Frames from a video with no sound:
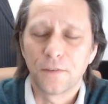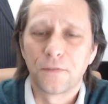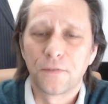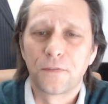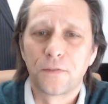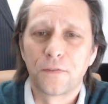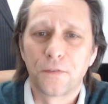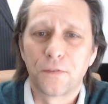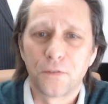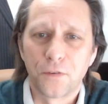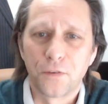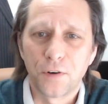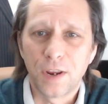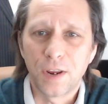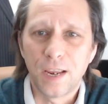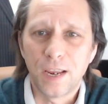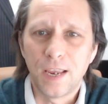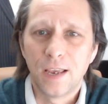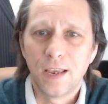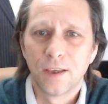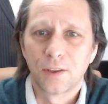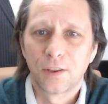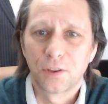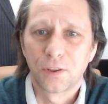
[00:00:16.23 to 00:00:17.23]

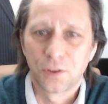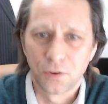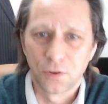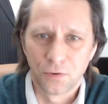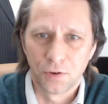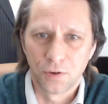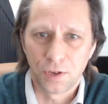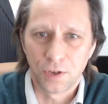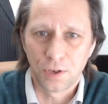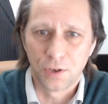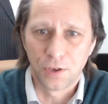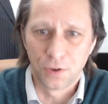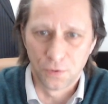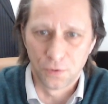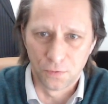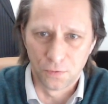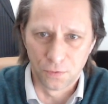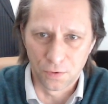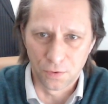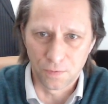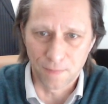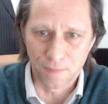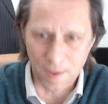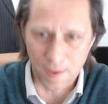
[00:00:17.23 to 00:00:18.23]
free Sewing
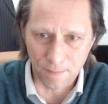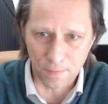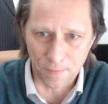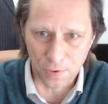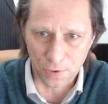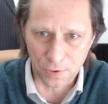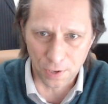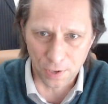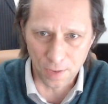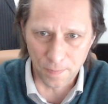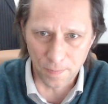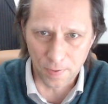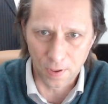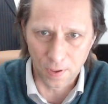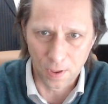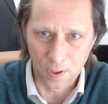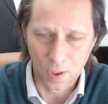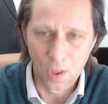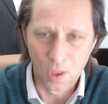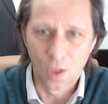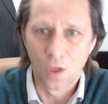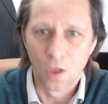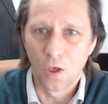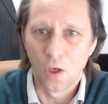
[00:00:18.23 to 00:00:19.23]
Guru membership
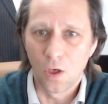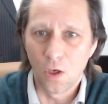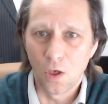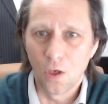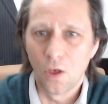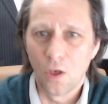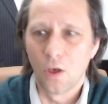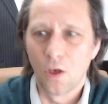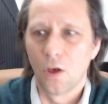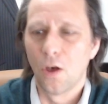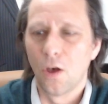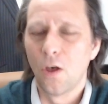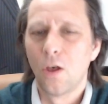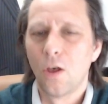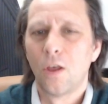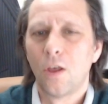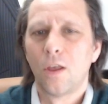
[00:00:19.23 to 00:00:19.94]
or